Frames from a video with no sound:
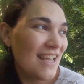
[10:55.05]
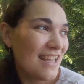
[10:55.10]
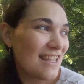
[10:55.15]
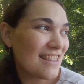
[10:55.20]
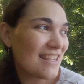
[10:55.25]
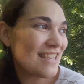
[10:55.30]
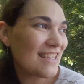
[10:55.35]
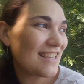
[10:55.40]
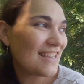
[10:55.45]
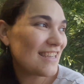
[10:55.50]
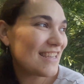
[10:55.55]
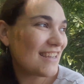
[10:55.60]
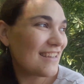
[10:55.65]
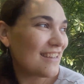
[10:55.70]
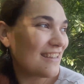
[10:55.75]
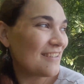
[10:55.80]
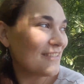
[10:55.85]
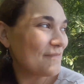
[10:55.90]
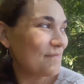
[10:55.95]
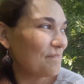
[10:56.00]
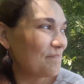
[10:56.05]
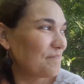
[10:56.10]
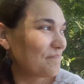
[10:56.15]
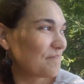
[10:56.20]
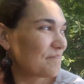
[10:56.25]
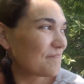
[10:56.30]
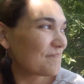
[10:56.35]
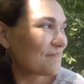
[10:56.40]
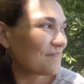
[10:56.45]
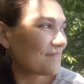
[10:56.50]

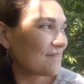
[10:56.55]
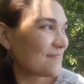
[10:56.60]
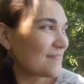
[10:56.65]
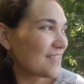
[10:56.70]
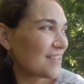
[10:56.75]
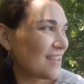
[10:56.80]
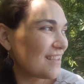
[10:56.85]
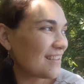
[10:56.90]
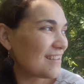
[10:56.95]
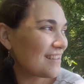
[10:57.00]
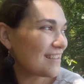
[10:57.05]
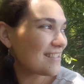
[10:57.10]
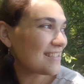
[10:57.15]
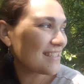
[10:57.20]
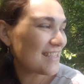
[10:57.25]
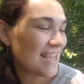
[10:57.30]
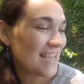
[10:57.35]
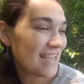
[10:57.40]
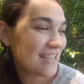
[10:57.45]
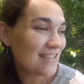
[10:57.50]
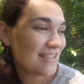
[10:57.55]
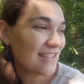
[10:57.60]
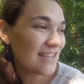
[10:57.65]
the snakes